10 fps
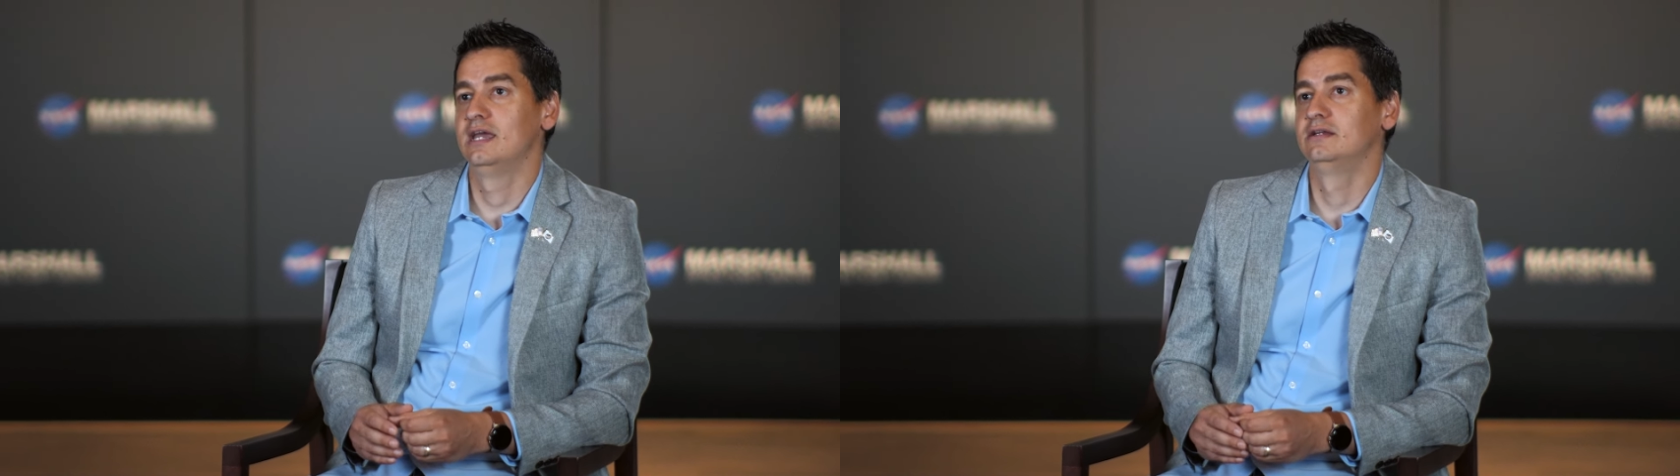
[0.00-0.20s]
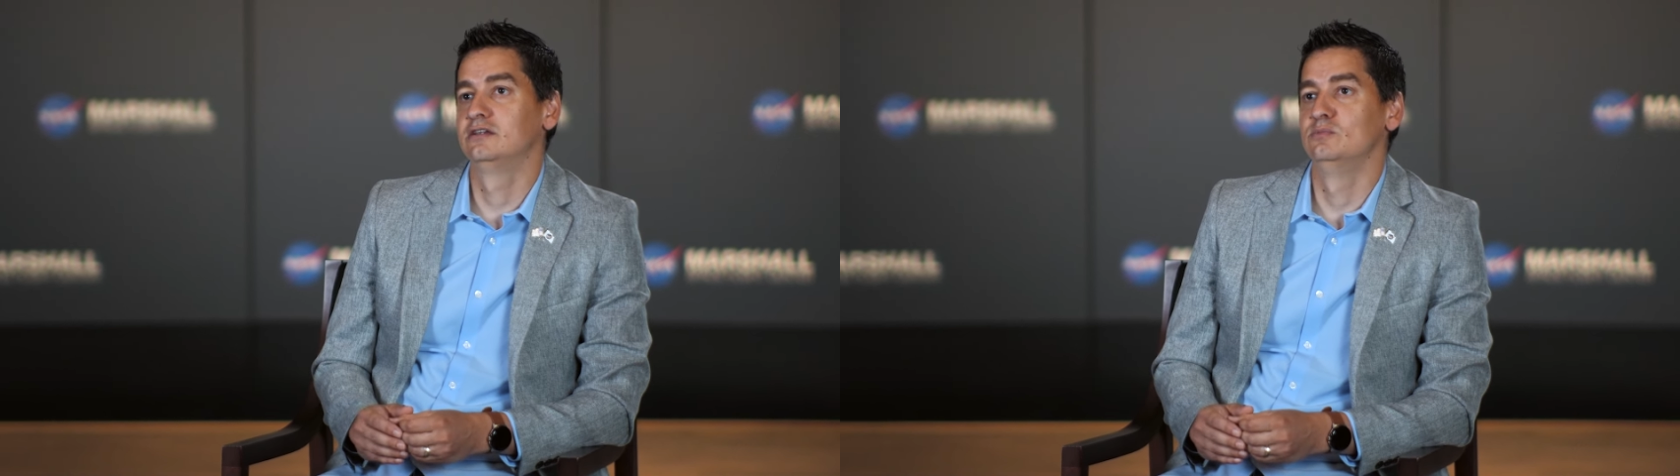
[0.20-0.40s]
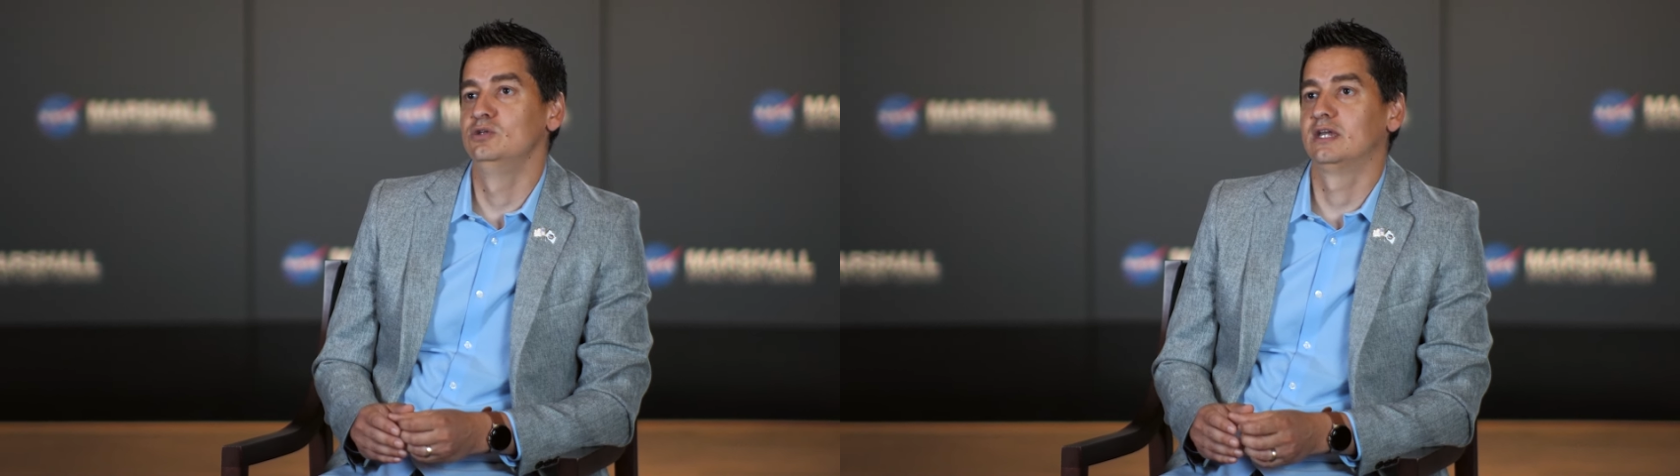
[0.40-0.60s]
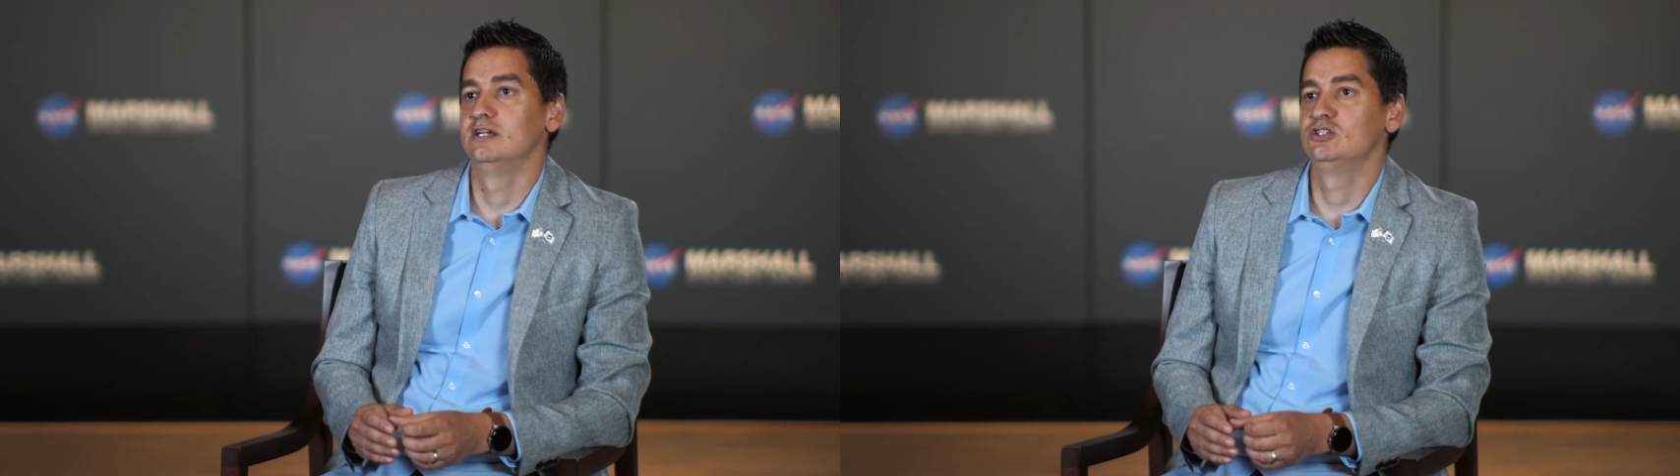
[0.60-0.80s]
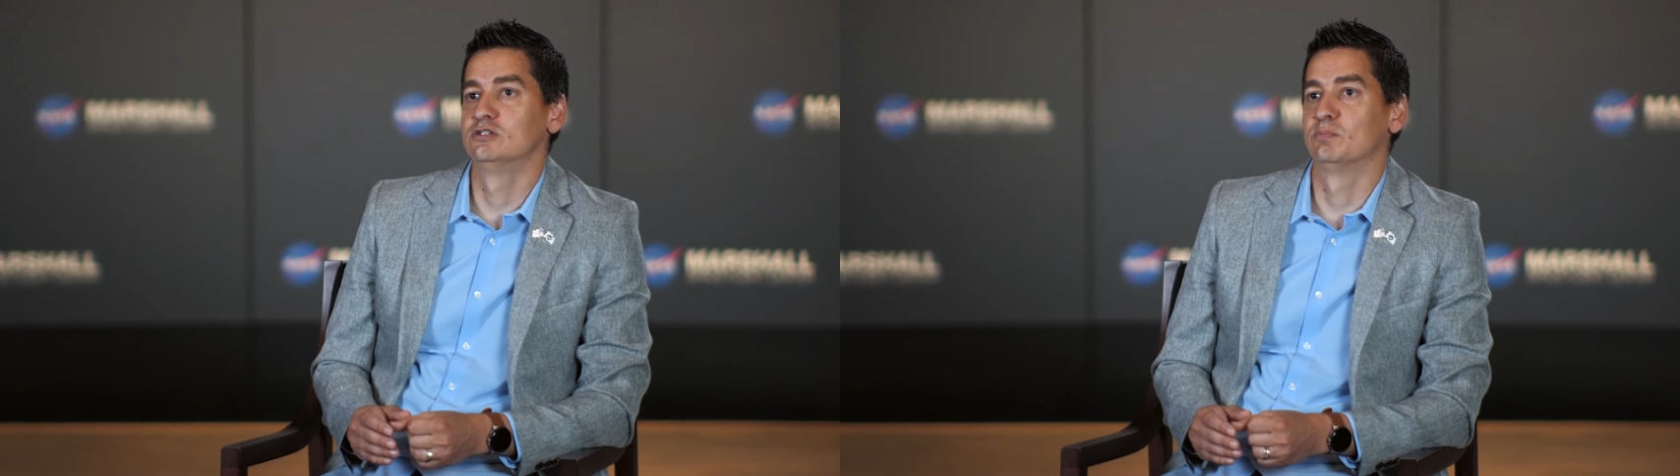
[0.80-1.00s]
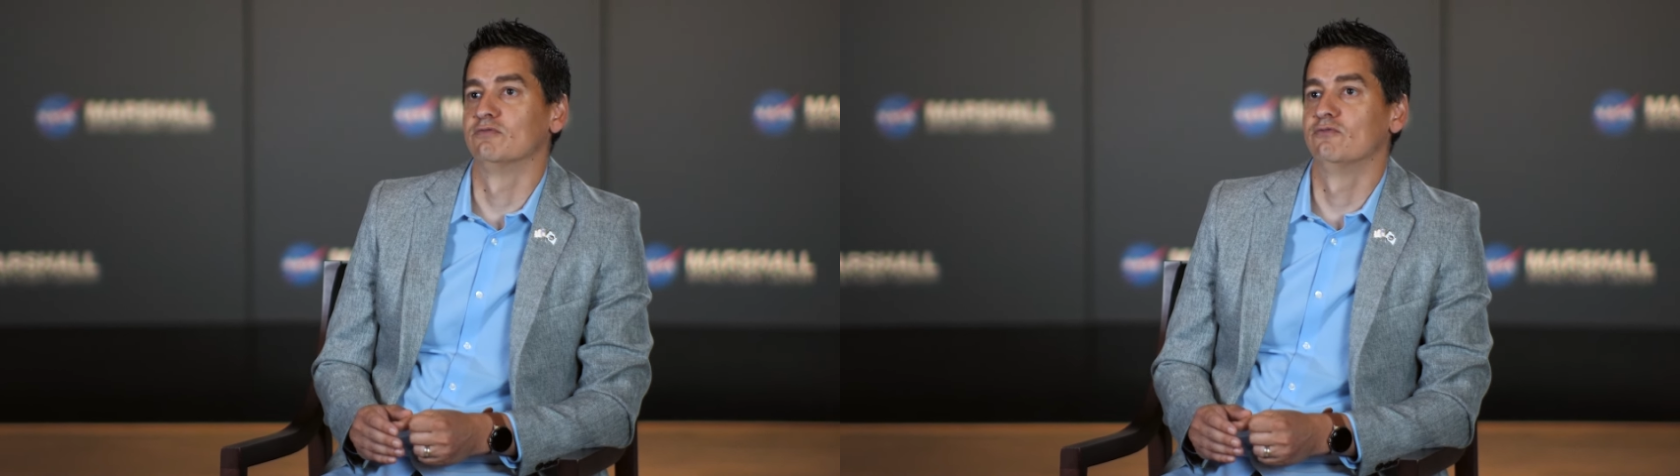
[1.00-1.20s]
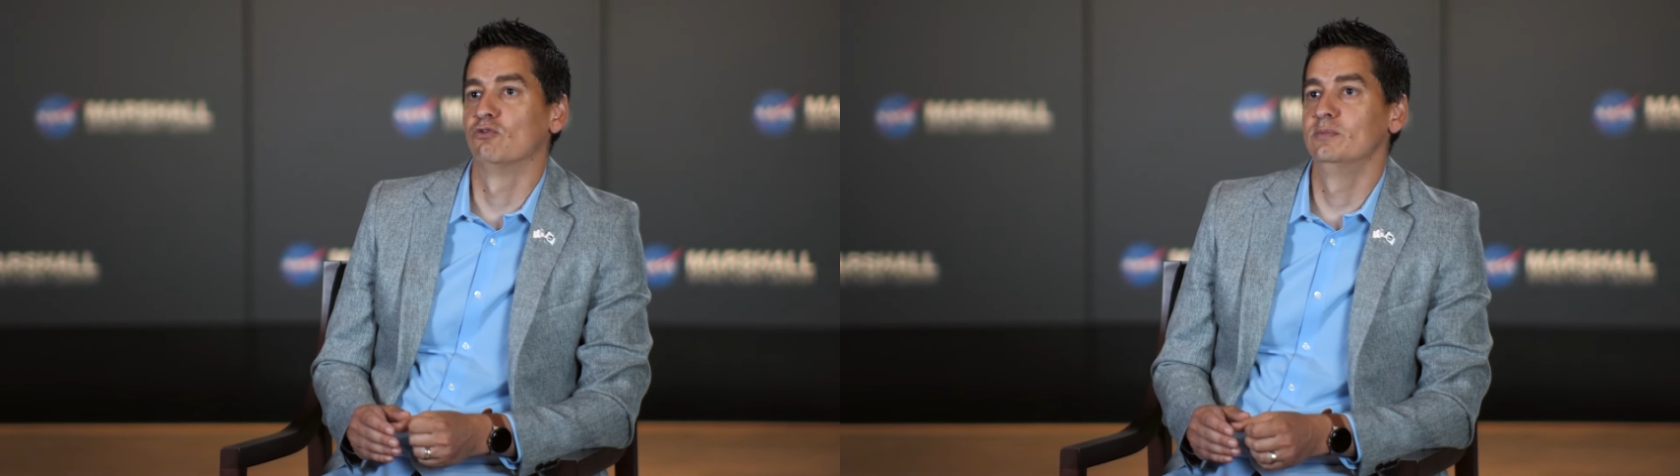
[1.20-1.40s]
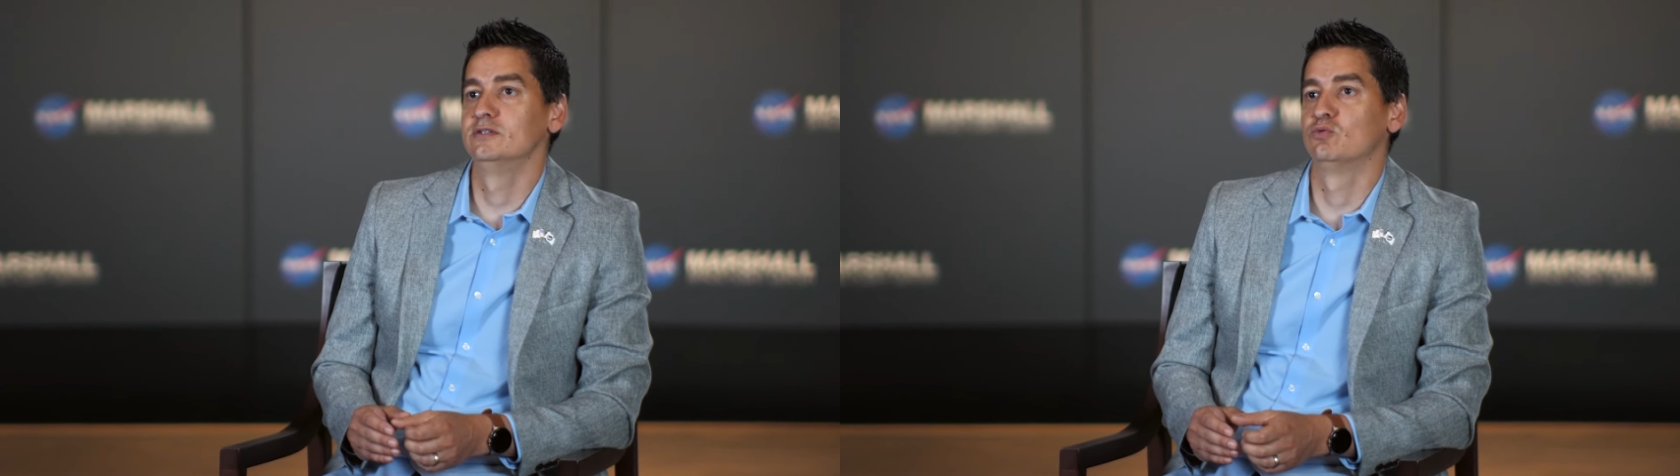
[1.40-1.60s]
and communications
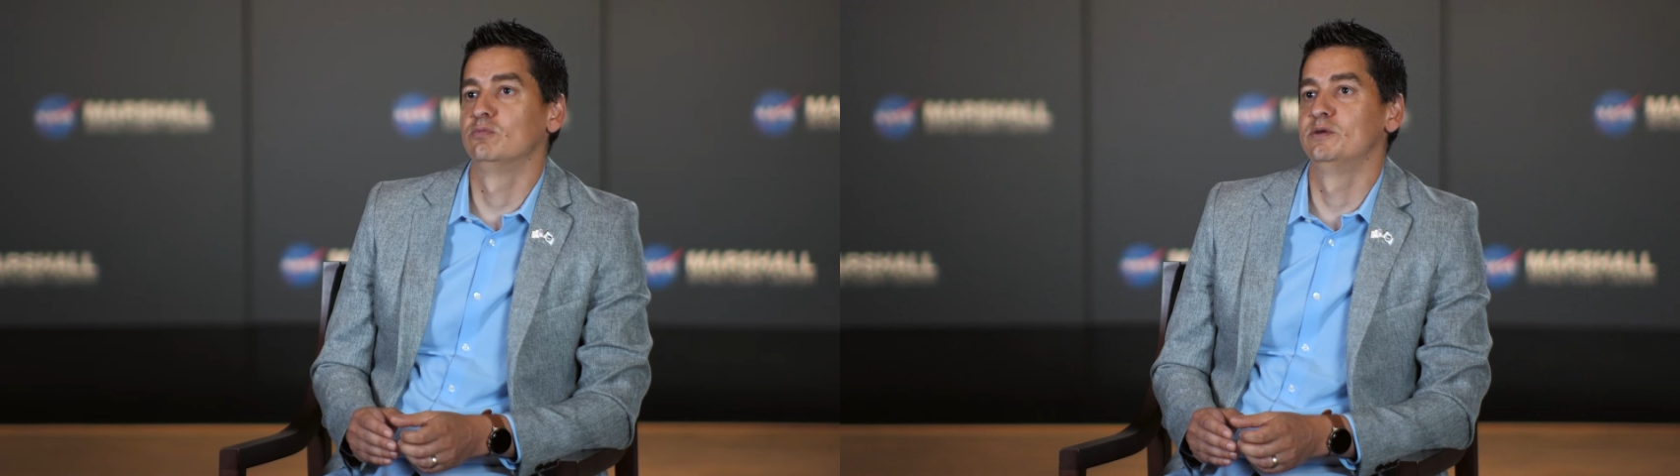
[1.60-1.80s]
performance will